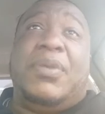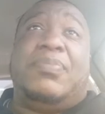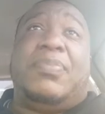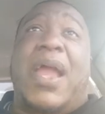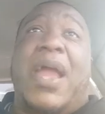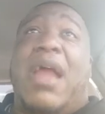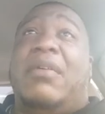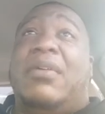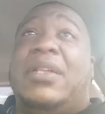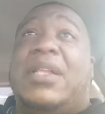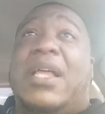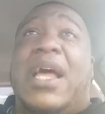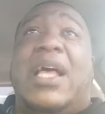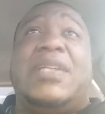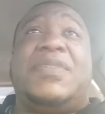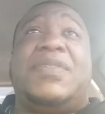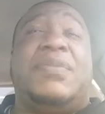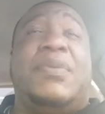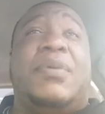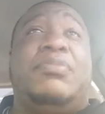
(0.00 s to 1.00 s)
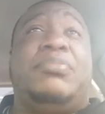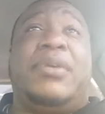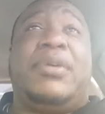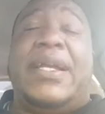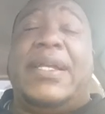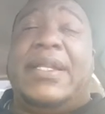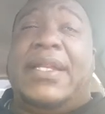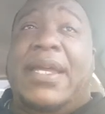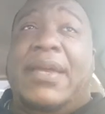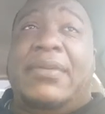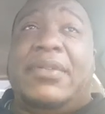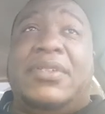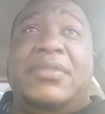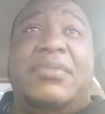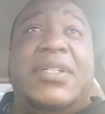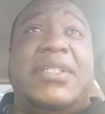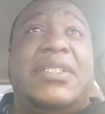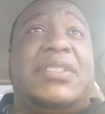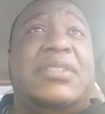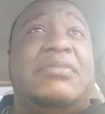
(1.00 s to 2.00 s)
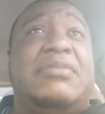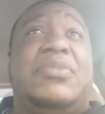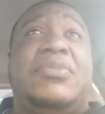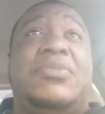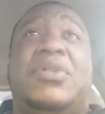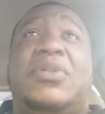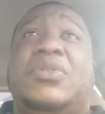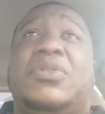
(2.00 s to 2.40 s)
paralyzed from a brain aneurysm.